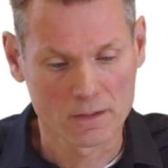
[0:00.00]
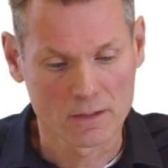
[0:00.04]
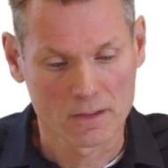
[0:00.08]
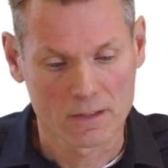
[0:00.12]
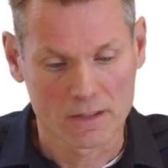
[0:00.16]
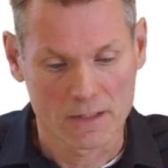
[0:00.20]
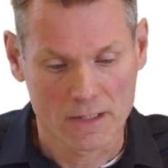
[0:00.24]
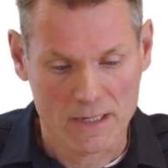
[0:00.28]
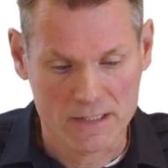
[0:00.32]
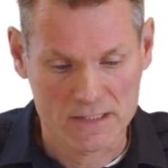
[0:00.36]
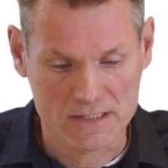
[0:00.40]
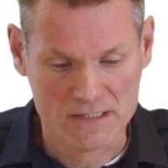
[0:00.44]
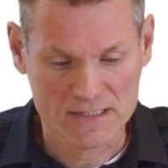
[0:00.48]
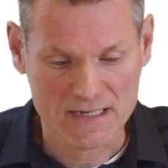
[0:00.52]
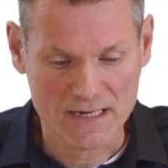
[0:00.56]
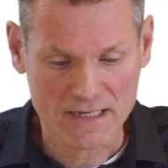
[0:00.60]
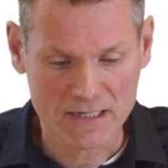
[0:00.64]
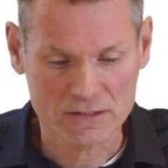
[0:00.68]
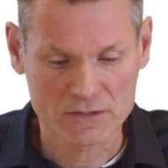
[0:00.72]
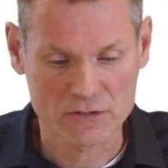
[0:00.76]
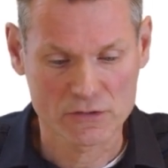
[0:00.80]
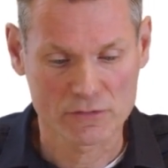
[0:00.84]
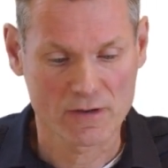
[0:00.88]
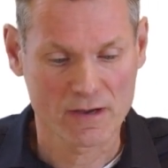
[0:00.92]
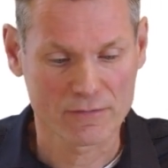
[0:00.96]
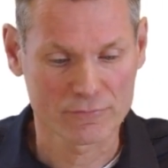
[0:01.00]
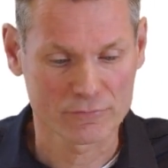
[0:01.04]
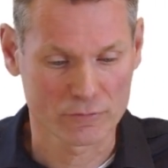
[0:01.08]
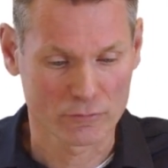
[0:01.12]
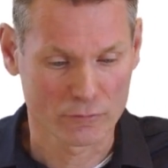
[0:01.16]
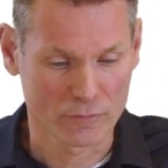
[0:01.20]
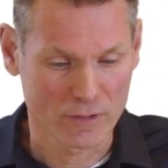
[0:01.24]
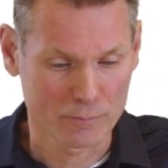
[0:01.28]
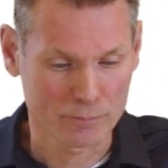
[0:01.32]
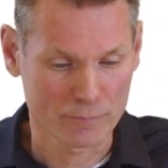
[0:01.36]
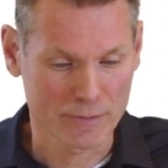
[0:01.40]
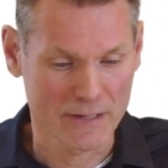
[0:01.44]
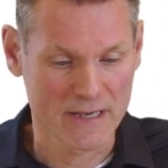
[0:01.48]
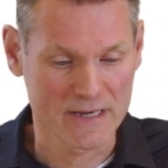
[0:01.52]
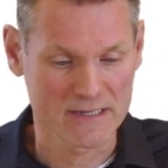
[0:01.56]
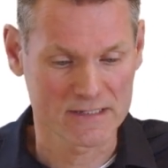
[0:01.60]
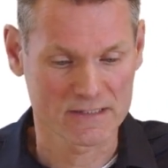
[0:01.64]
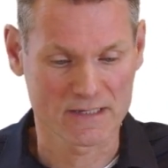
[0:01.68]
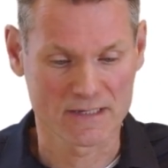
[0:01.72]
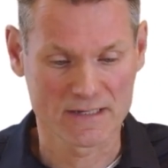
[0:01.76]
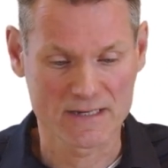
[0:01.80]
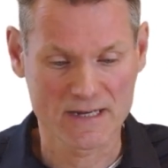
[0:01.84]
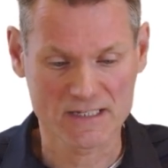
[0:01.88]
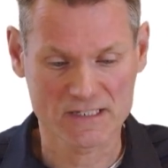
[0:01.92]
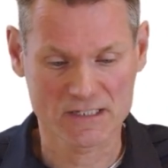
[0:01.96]
In the second, you have to replace the
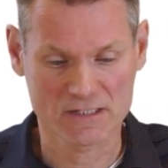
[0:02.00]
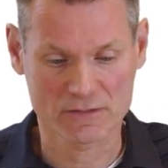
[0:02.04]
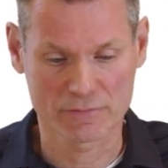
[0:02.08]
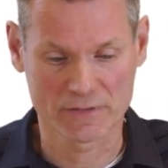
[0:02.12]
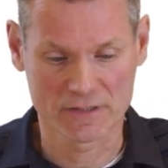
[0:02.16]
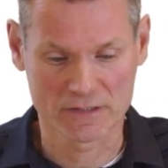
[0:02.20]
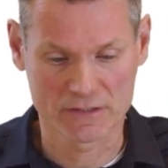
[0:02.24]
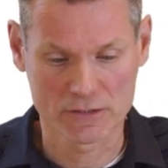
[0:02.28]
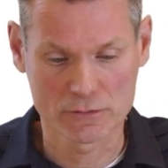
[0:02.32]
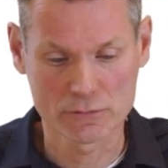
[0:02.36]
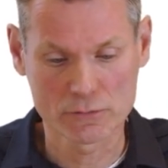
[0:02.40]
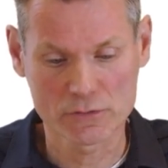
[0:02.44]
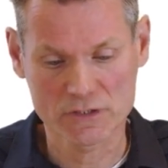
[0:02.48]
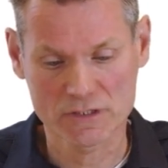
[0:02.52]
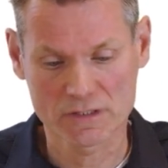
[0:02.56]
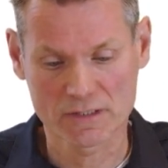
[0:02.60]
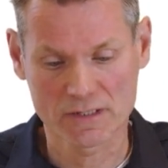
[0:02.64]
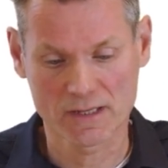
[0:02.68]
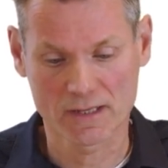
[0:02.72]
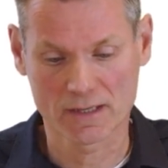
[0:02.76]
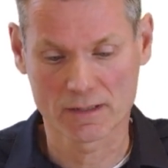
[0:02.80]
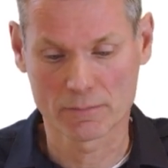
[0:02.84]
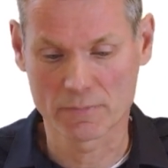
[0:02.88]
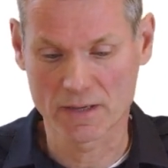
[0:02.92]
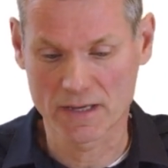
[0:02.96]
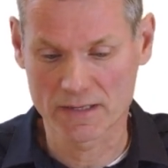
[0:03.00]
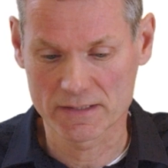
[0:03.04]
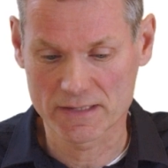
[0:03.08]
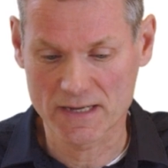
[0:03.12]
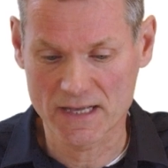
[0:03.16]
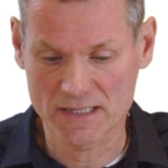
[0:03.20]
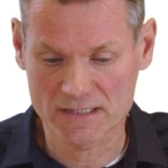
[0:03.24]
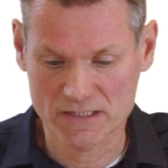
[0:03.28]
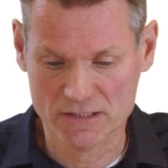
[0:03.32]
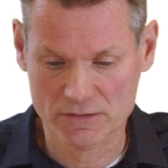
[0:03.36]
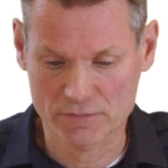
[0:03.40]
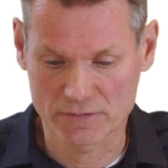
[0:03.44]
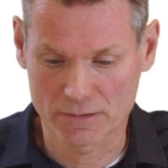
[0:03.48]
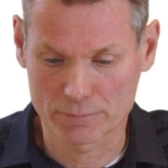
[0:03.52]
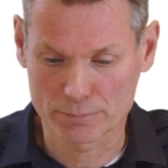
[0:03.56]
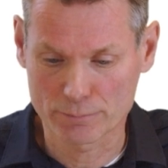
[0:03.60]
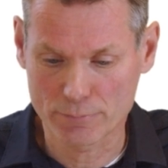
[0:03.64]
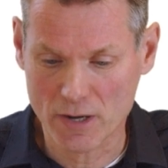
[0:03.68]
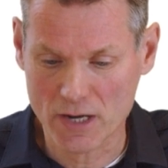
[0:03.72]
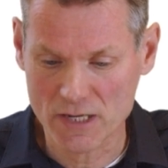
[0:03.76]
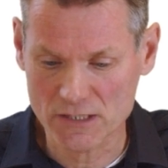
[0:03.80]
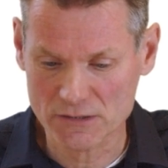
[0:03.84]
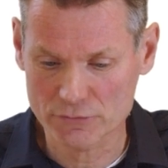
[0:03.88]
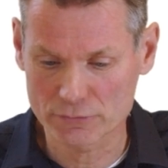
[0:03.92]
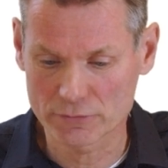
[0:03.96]
NetSquid username and NetSquid
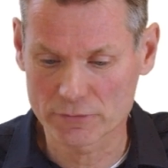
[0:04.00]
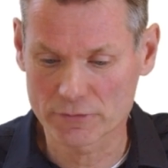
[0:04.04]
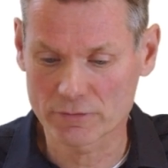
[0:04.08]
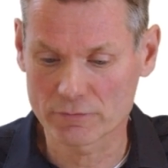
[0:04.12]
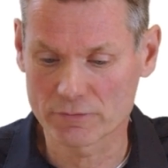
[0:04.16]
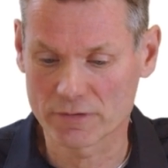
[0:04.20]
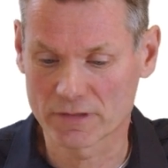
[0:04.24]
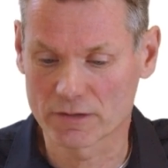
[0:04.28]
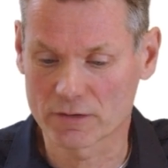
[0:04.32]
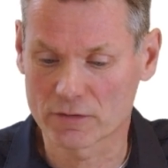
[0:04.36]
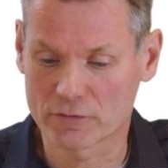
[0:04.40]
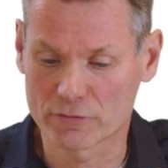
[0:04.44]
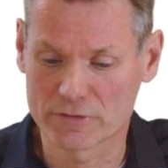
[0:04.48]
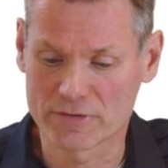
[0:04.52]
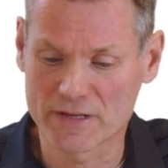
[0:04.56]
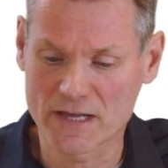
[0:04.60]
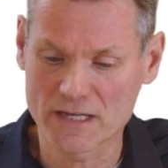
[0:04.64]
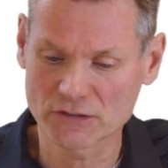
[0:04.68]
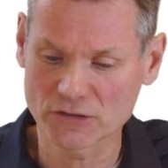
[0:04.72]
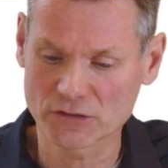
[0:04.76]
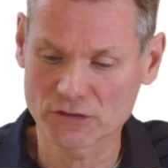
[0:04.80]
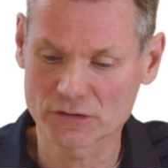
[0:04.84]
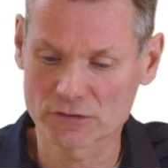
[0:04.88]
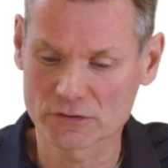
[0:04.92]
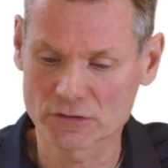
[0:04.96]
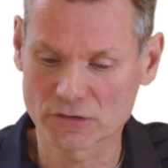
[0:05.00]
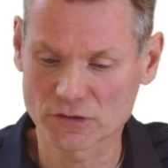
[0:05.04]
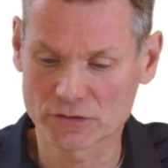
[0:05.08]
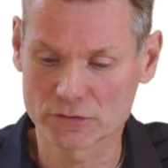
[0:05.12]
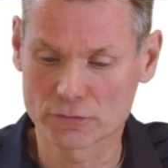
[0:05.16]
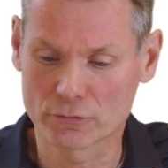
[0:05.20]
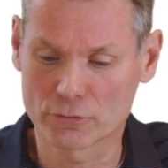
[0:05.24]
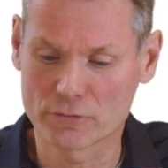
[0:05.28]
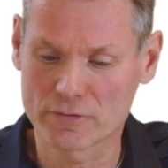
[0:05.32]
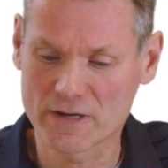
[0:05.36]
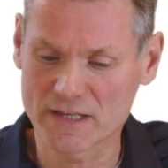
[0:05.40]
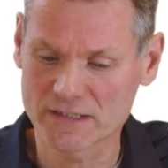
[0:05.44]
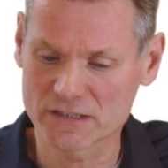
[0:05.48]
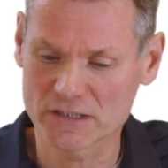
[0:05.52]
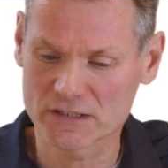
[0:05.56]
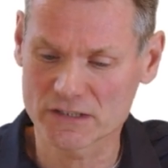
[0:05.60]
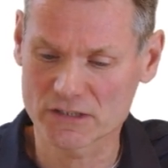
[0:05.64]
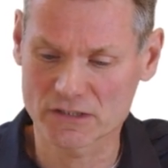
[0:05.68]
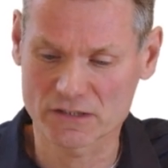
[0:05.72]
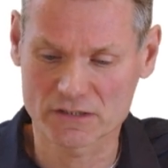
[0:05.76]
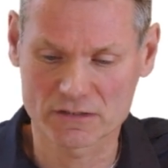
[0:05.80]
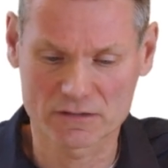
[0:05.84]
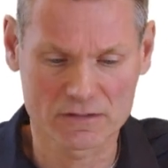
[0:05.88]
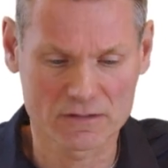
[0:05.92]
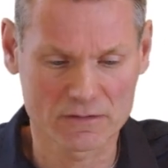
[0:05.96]
password with the credentials you
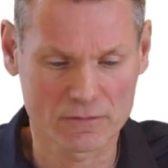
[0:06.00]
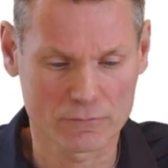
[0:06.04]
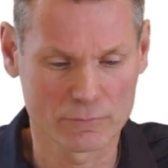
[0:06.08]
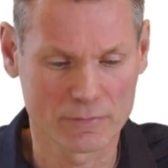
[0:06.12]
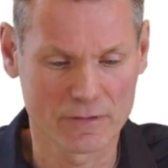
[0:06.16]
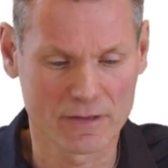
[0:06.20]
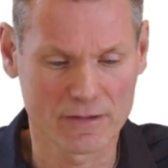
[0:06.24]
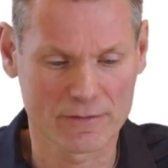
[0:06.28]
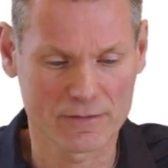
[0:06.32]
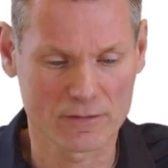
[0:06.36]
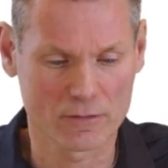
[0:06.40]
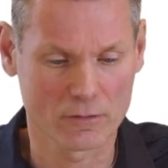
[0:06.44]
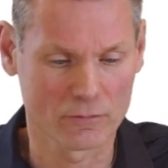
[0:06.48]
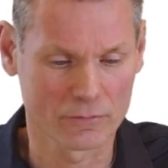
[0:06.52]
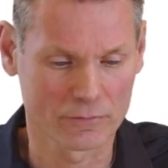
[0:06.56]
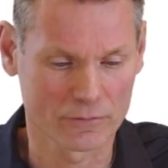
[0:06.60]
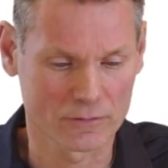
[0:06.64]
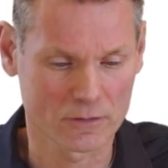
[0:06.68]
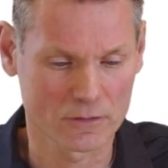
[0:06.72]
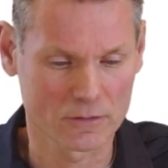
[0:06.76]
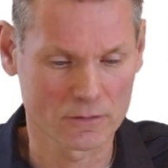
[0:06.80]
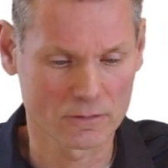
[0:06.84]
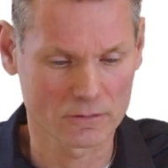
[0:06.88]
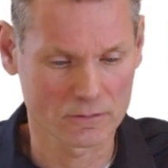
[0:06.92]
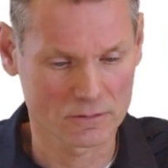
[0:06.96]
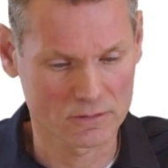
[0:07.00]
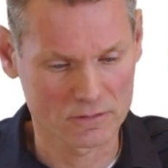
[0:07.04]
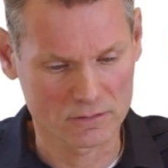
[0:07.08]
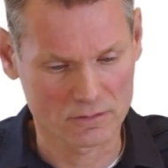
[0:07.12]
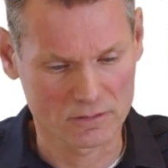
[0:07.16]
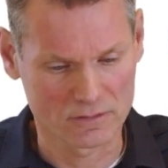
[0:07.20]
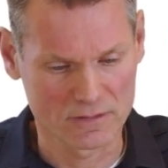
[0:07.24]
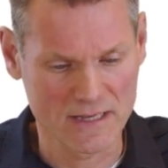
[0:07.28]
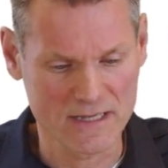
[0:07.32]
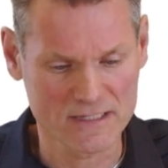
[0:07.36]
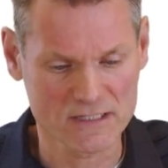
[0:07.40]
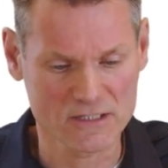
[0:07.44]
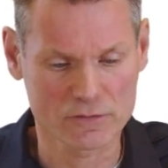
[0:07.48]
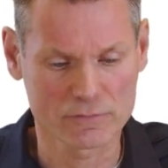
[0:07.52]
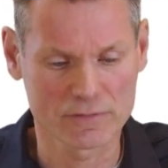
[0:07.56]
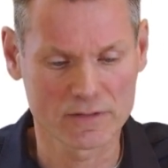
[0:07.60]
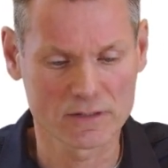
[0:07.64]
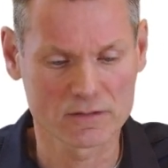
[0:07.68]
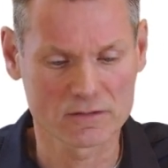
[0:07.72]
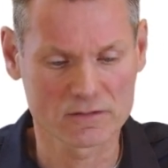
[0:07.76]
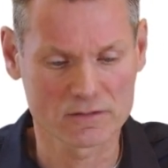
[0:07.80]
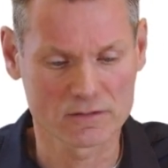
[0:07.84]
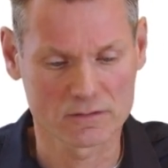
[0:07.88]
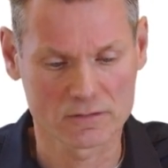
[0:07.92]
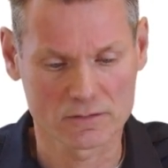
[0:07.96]
registered with on
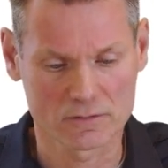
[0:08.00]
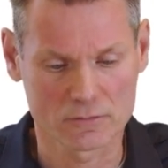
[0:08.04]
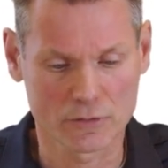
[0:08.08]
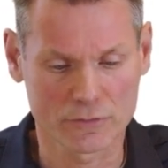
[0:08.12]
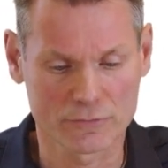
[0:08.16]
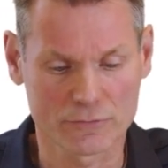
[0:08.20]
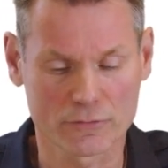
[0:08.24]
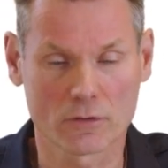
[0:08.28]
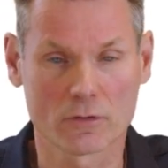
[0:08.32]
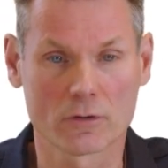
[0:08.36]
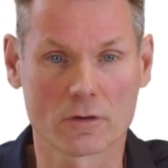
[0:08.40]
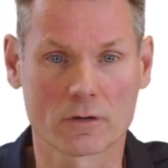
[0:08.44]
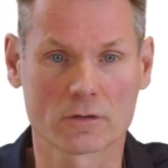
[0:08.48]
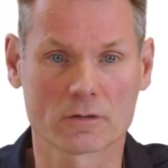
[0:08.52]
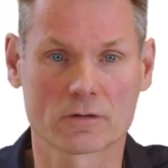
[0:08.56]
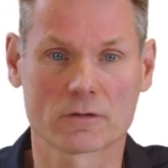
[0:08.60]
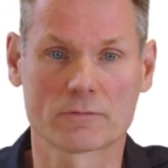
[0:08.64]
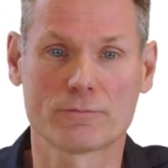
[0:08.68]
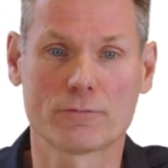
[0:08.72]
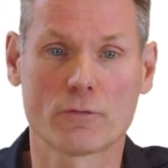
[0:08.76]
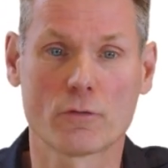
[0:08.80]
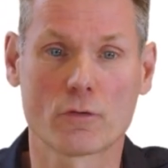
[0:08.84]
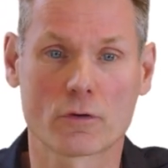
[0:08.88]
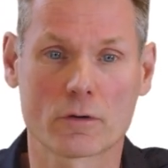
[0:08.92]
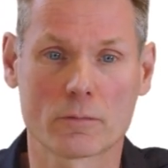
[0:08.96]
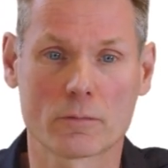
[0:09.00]
netsquid.org forum.